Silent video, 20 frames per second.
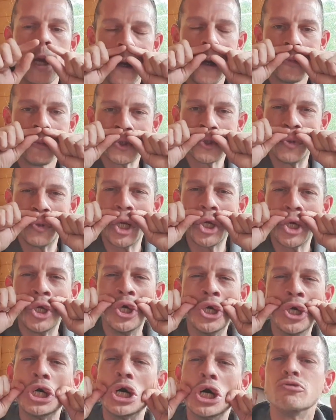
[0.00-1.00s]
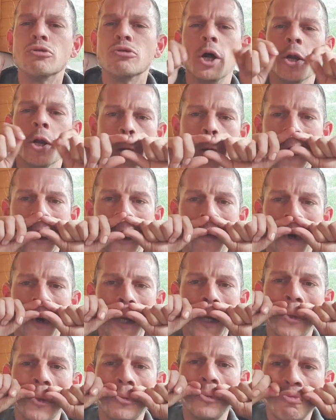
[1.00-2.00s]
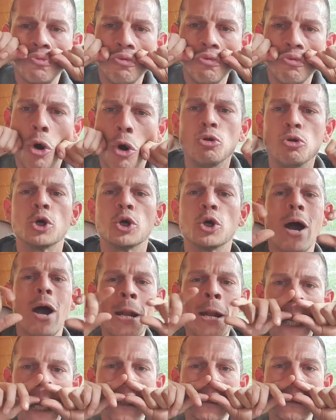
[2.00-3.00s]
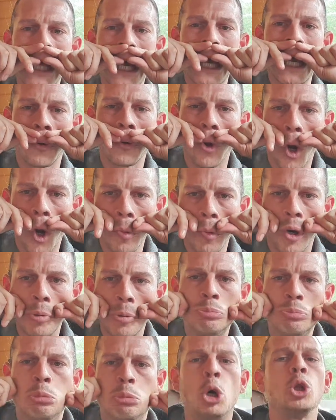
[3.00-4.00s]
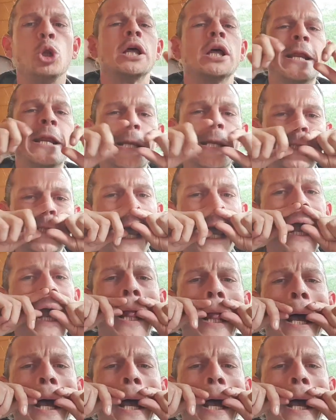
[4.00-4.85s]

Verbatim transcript: must have had a, a, a, one of them older grandad's like proper pulling his hair